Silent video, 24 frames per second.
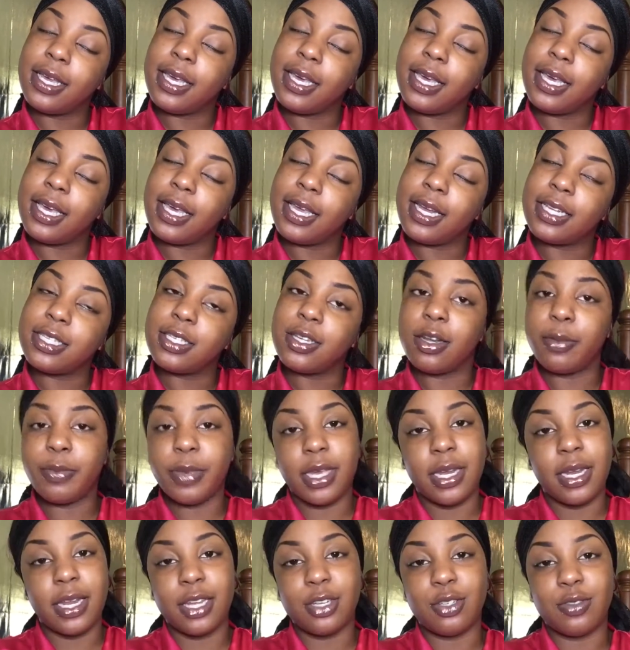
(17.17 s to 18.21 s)
and it's gonna
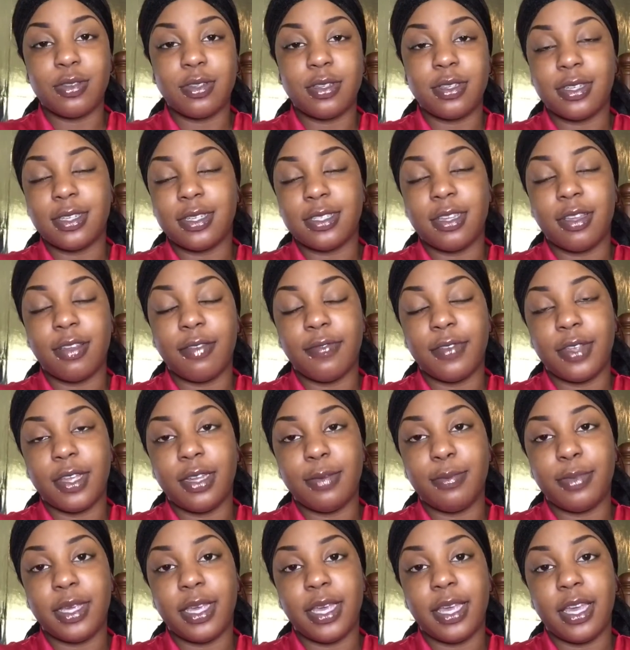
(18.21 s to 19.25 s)
be a natural look because I don't feel
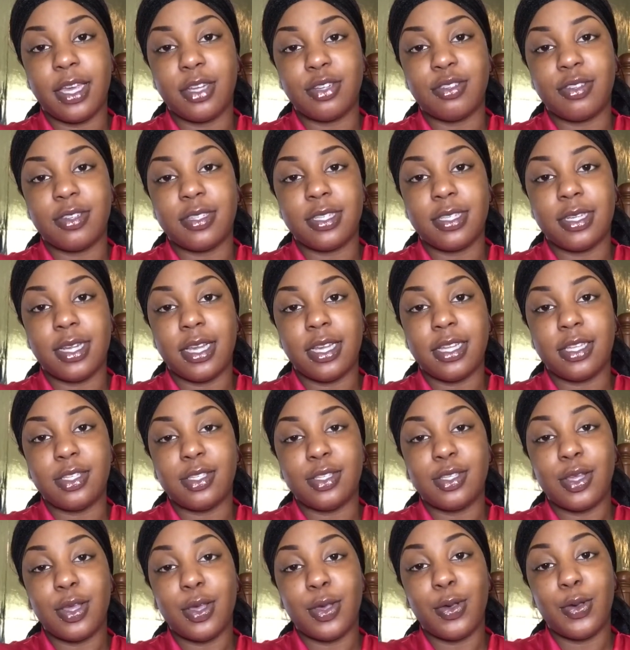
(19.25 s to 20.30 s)
like being extra today
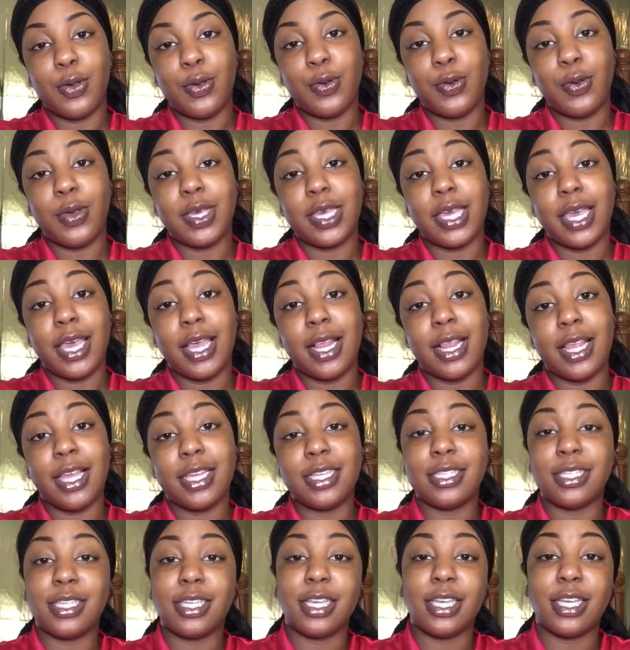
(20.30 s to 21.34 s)
so yeah
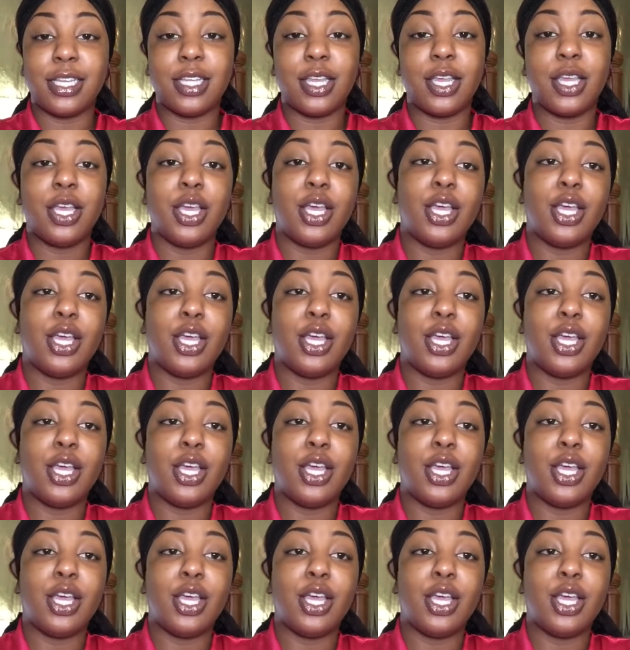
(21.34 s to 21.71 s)
let's get